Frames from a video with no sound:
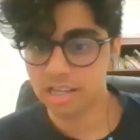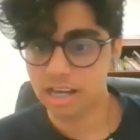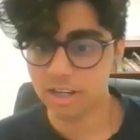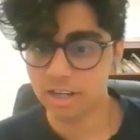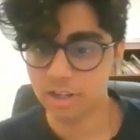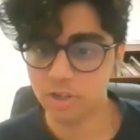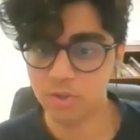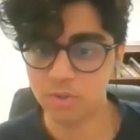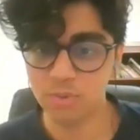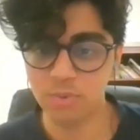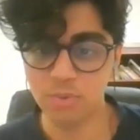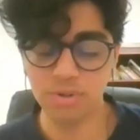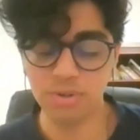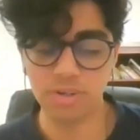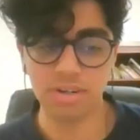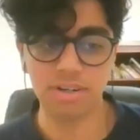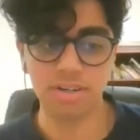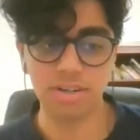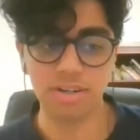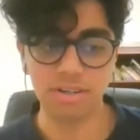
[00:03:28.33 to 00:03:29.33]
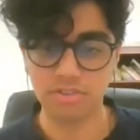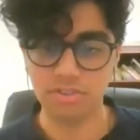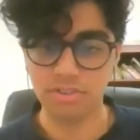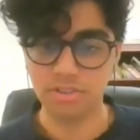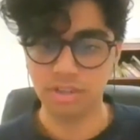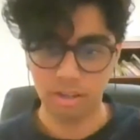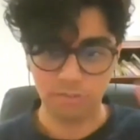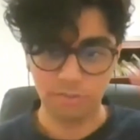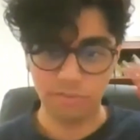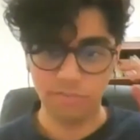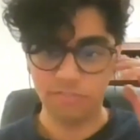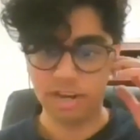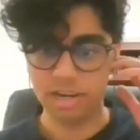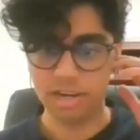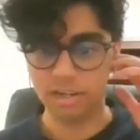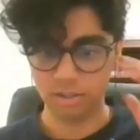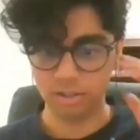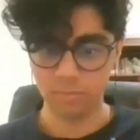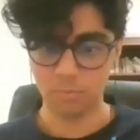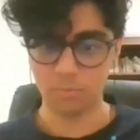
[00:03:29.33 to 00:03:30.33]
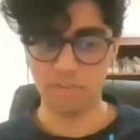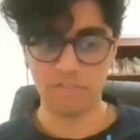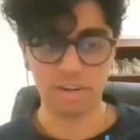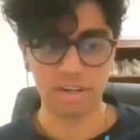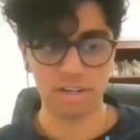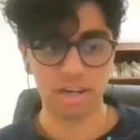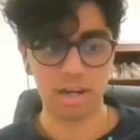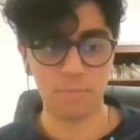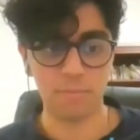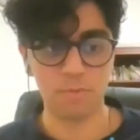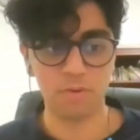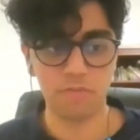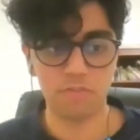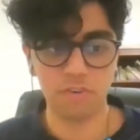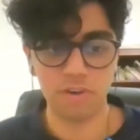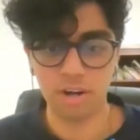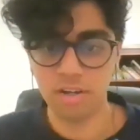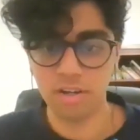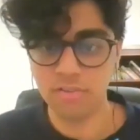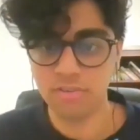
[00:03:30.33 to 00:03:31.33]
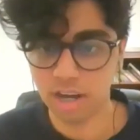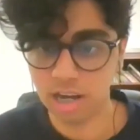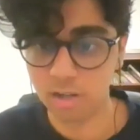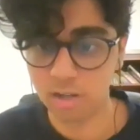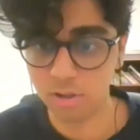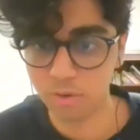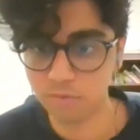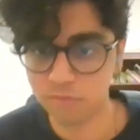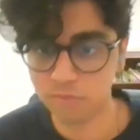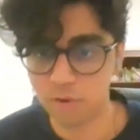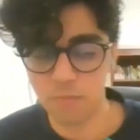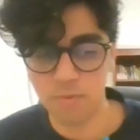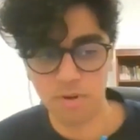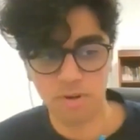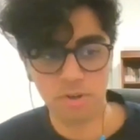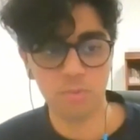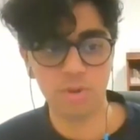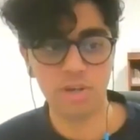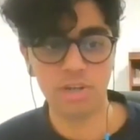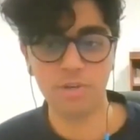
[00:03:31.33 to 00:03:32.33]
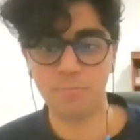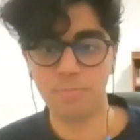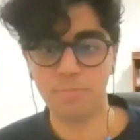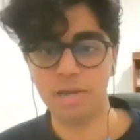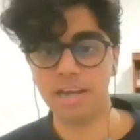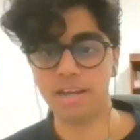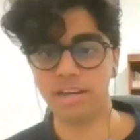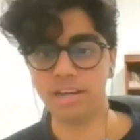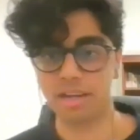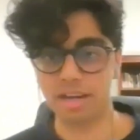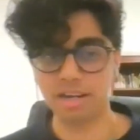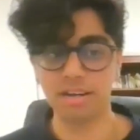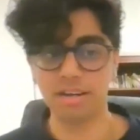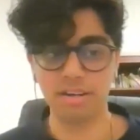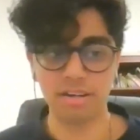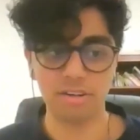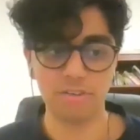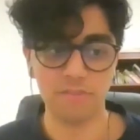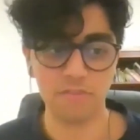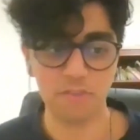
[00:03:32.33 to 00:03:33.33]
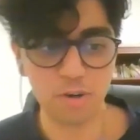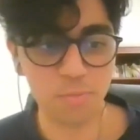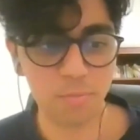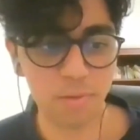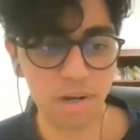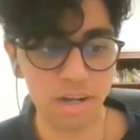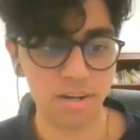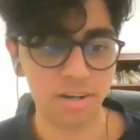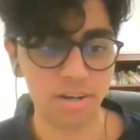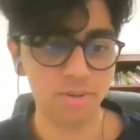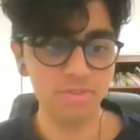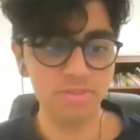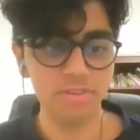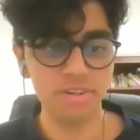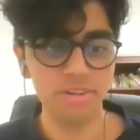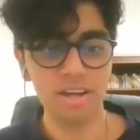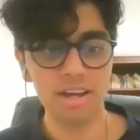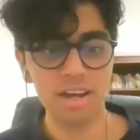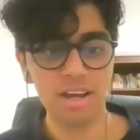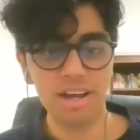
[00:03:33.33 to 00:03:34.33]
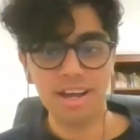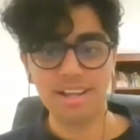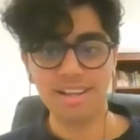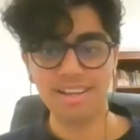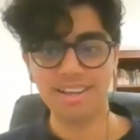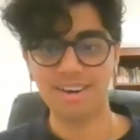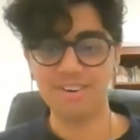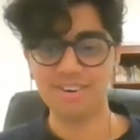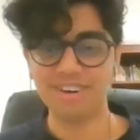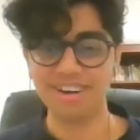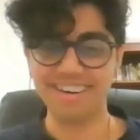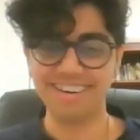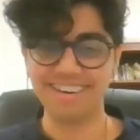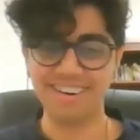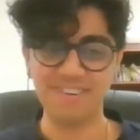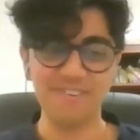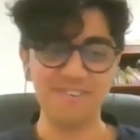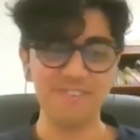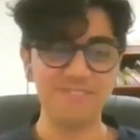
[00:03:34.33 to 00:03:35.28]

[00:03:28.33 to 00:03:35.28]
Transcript: Thank you, Siddhant, for finding the perfect laptop for us. I look forward to when you pay and get it delivered to my house. Now,